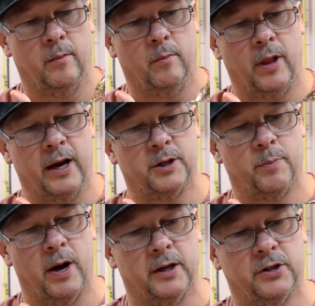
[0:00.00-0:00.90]
black
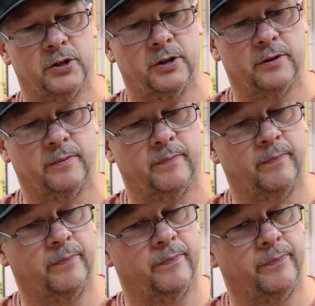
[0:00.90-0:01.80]
spots,
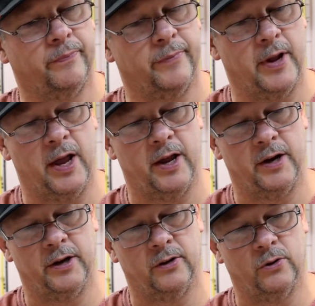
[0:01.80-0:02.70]
and
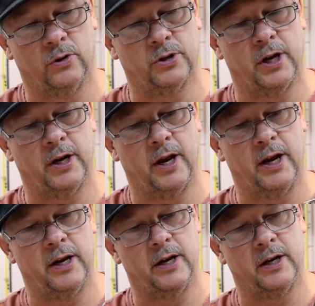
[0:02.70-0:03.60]
it looks like
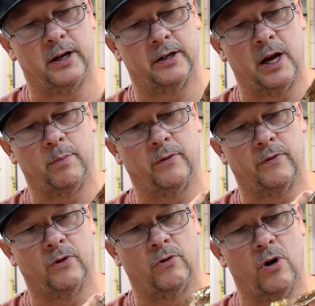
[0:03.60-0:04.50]
a type of
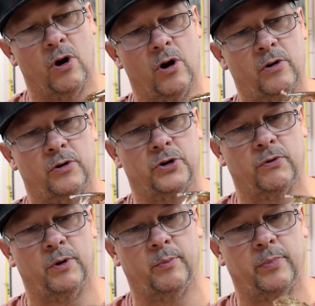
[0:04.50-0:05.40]
craw or
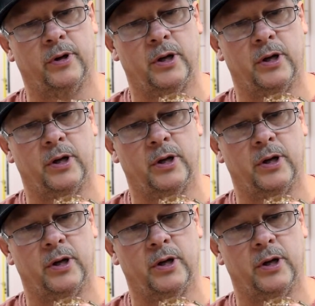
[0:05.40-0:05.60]
shrimp.